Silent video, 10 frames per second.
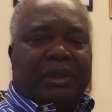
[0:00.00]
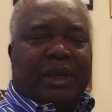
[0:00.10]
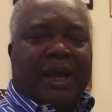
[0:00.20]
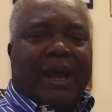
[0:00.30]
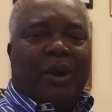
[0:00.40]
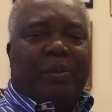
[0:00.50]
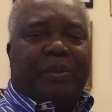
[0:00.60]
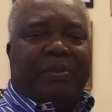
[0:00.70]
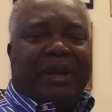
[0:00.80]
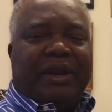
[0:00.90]
help
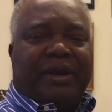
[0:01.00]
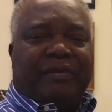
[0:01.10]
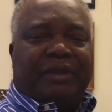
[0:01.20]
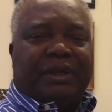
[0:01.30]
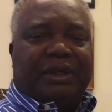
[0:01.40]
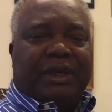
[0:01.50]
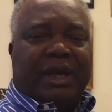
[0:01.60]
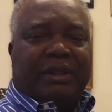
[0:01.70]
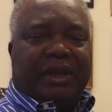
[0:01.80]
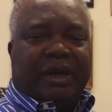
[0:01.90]
many of the
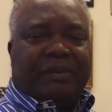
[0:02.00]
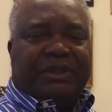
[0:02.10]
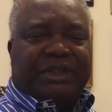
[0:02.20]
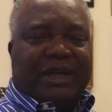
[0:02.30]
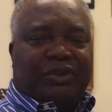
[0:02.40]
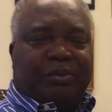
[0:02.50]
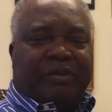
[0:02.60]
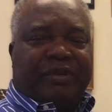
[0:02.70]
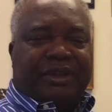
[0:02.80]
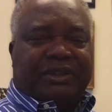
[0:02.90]
therapists I
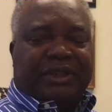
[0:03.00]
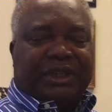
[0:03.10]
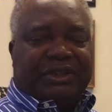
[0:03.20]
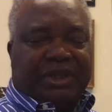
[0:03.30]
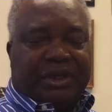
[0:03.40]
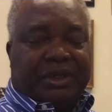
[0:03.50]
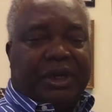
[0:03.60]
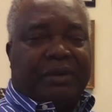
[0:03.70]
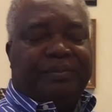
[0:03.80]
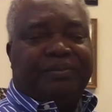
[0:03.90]
supervise in this area,
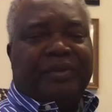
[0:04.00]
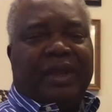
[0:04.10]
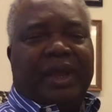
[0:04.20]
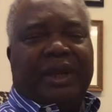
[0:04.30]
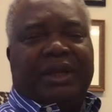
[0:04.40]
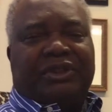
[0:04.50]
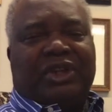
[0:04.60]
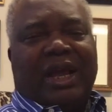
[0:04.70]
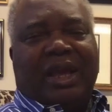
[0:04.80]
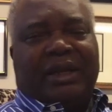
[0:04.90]
in the
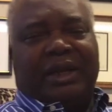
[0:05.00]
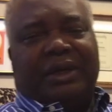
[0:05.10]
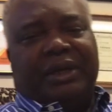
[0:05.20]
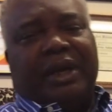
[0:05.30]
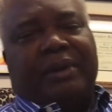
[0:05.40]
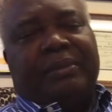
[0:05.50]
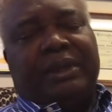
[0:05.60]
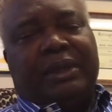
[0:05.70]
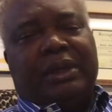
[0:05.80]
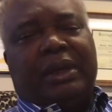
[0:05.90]
triad area.
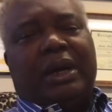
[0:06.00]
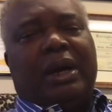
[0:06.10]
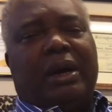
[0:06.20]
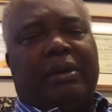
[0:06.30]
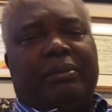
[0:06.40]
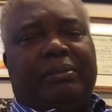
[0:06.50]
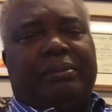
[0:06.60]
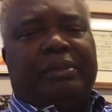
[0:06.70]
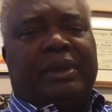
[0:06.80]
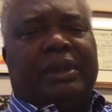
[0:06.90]
Um,
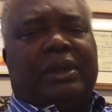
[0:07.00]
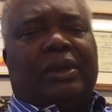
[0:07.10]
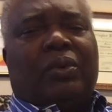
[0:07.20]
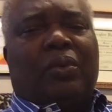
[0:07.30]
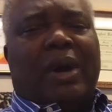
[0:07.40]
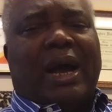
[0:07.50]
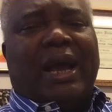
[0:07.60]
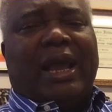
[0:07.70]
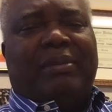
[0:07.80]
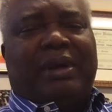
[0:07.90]
I
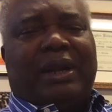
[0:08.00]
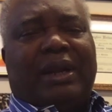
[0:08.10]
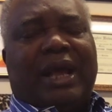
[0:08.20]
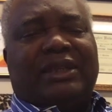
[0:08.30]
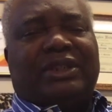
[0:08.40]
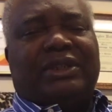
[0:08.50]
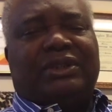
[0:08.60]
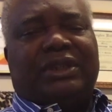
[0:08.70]
am a licensed